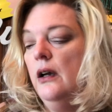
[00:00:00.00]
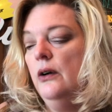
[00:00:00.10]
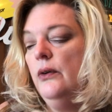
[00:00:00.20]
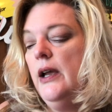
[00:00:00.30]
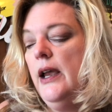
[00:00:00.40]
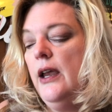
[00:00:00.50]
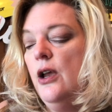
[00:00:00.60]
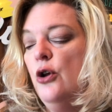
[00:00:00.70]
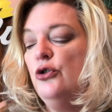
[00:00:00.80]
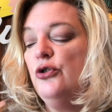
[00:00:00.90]
Okay,
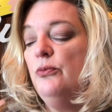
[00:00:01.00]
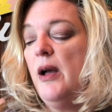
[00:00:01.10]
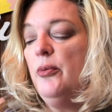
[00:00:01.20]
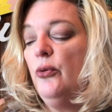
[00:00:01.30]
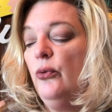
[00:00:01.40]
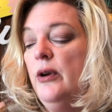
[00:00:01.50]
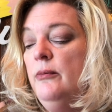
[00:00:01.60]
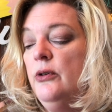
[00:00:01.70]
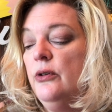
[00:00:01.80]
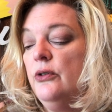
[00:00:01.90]
so my
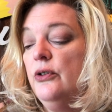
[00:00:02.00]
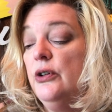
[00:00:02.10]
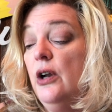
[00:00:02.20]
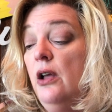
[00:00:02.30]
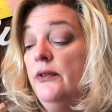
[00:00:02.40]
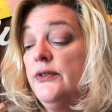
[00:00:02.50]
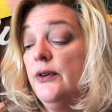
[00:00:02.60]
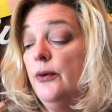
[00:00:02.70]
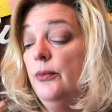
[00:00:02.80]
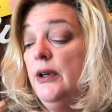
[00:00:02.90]
perimeter could
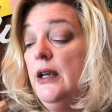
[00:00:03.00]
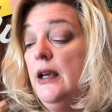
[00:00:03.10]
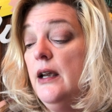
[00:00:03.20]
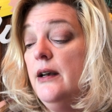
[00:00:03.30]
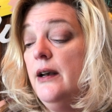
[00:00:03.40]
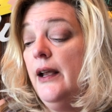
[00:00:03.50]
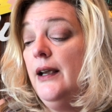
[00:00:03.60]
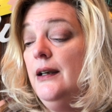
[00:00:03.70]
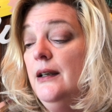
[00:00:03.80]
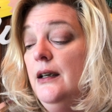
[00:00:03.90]
also be
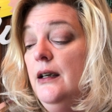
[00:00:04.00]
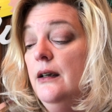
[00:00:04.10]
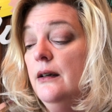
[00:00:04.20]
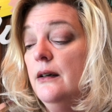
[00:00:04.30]
90